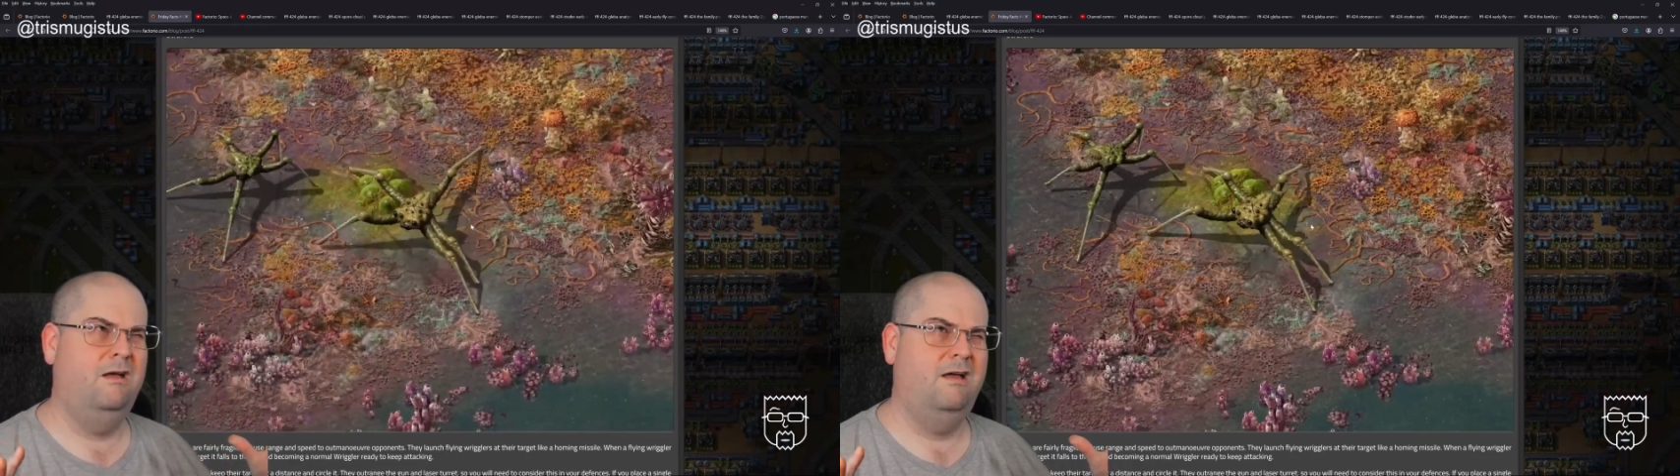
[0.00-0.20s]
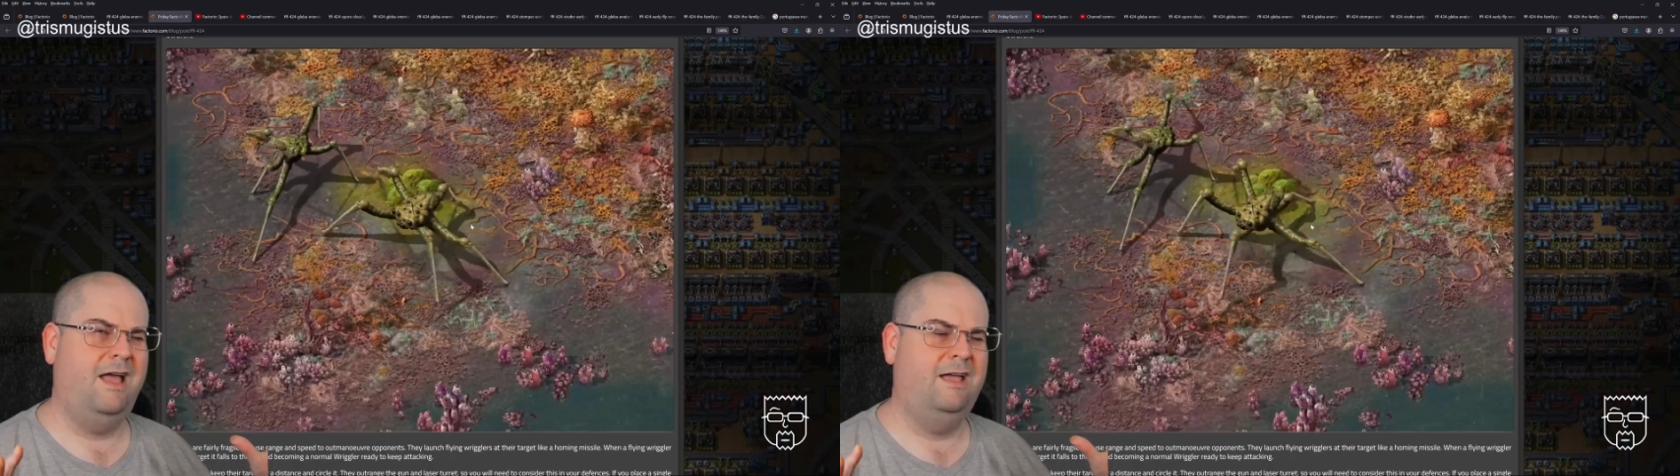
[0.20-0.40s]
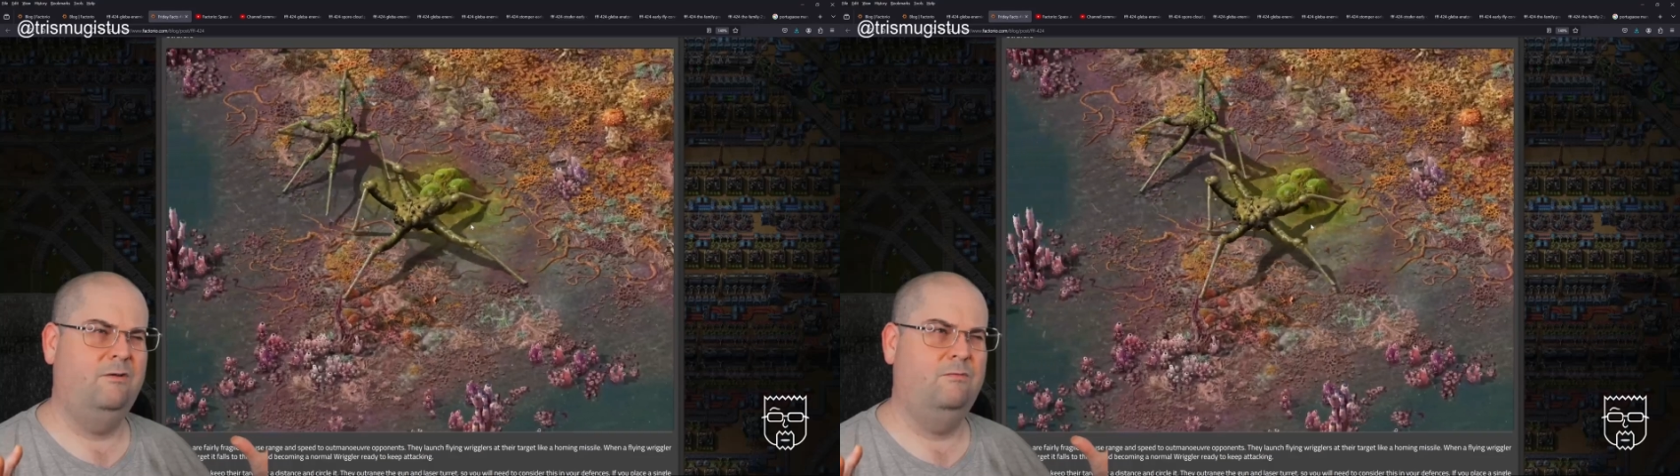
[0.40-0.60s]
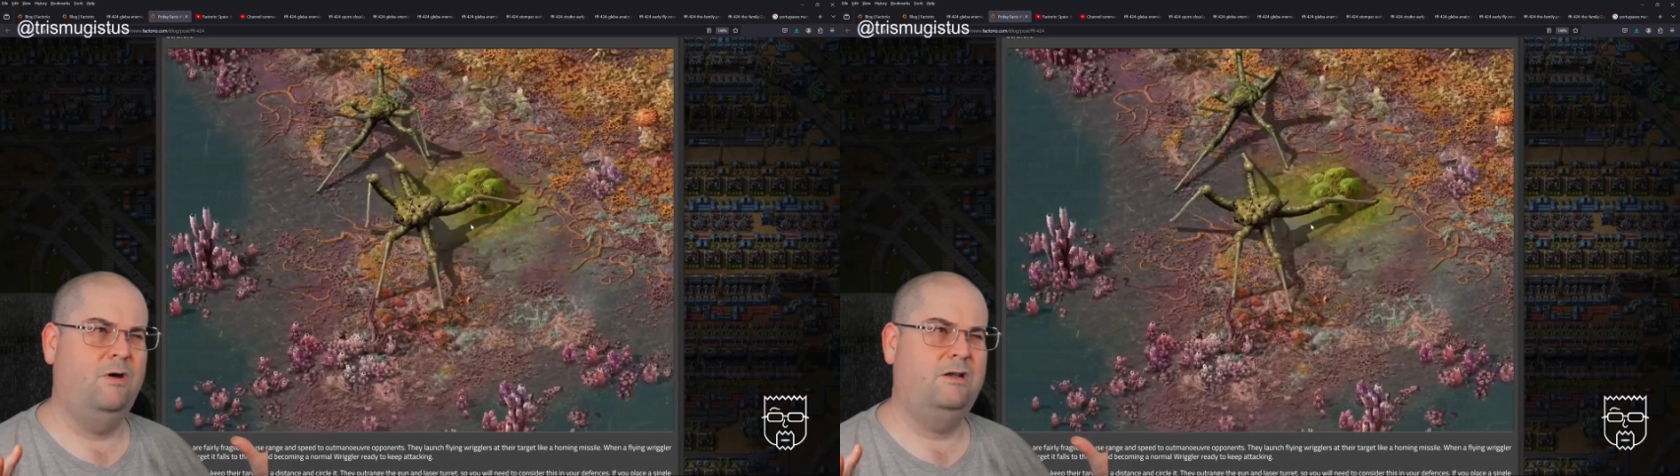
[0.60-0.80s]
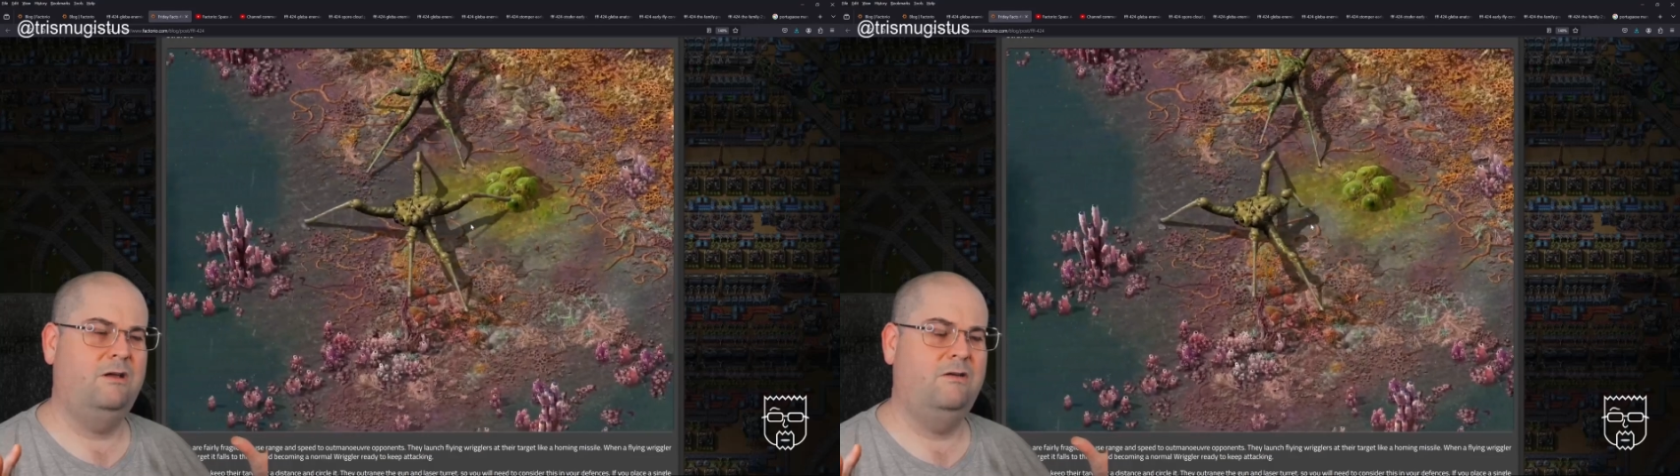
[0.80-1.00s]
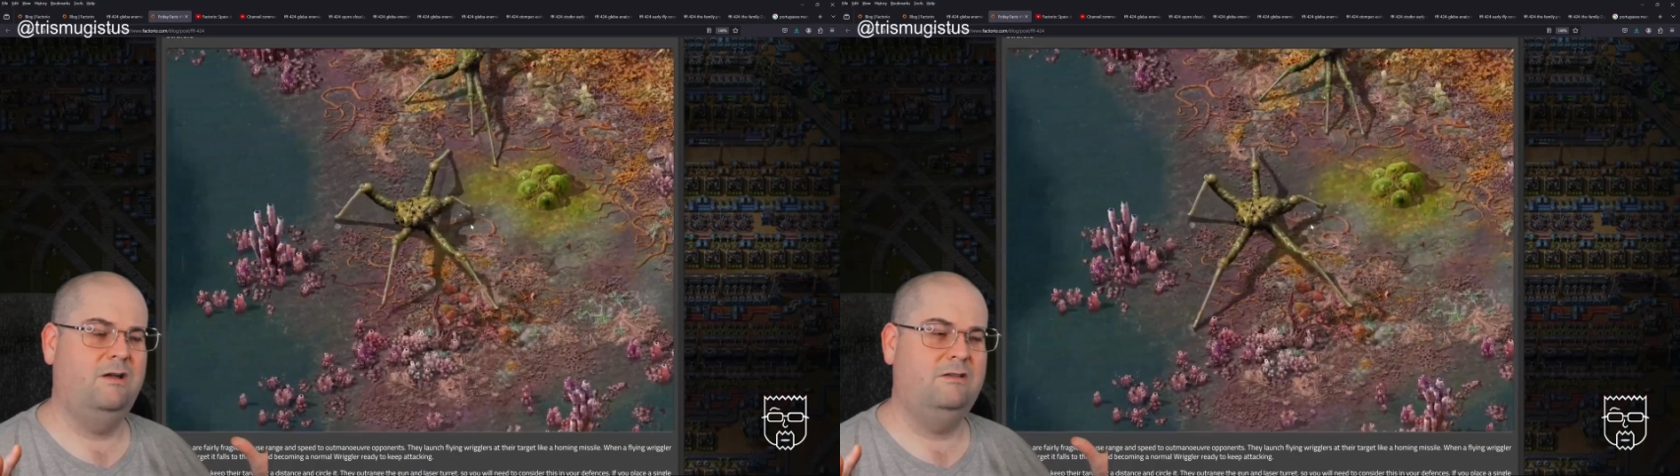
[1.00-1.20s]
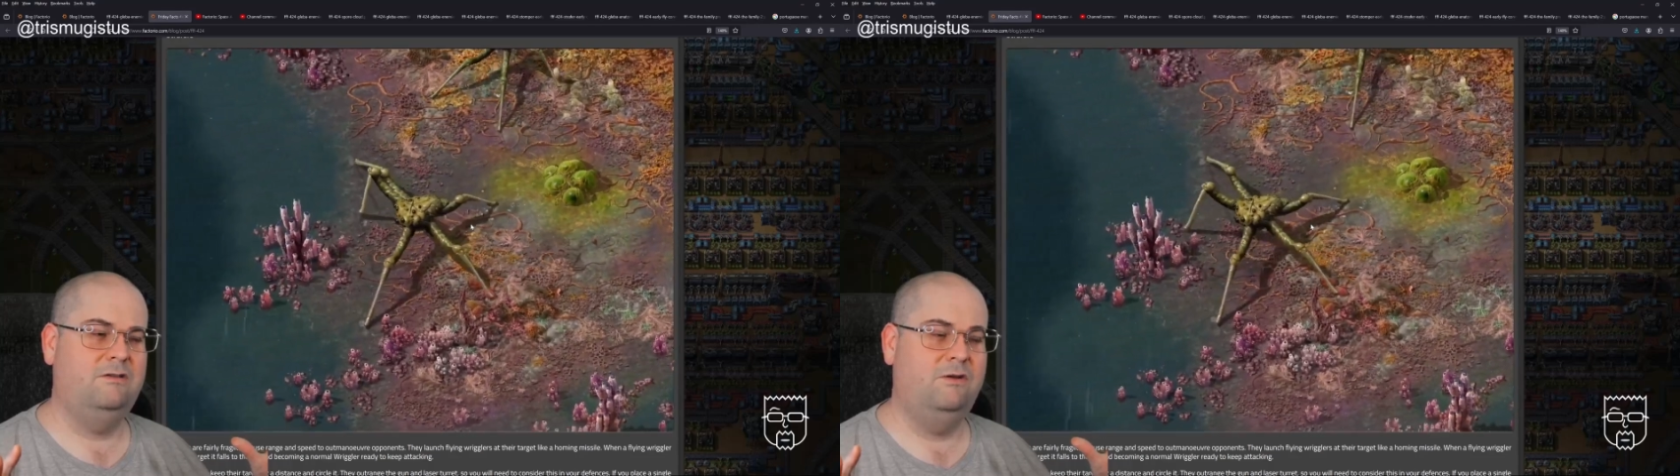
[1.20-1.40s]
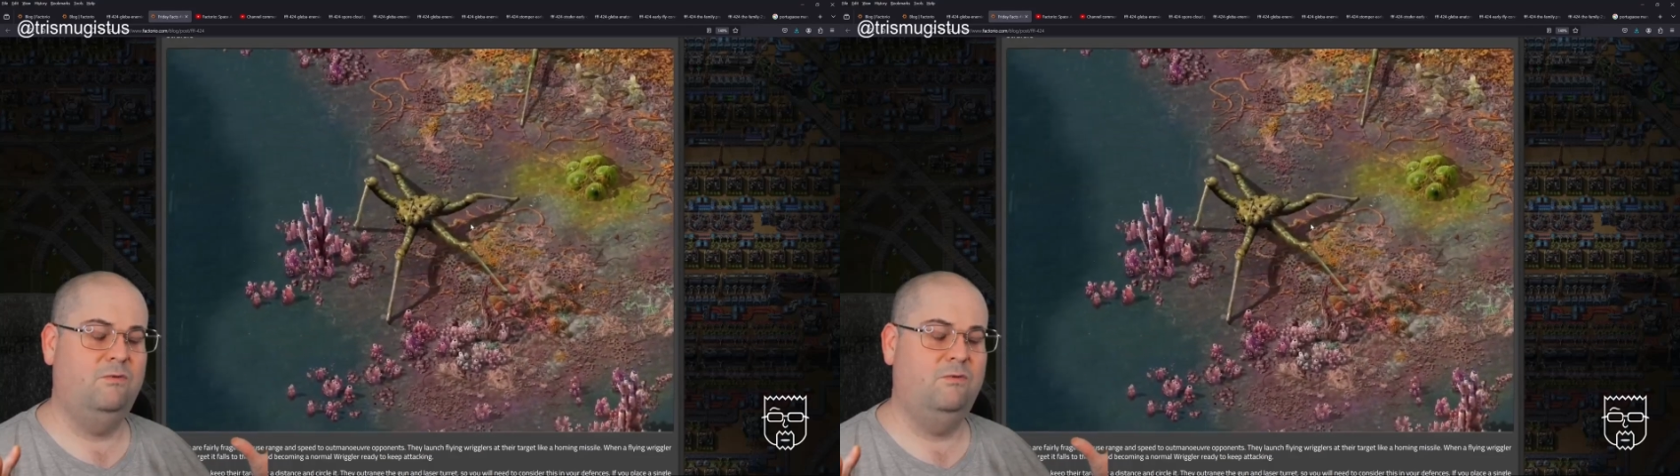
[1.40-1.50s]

hang on, why don't I do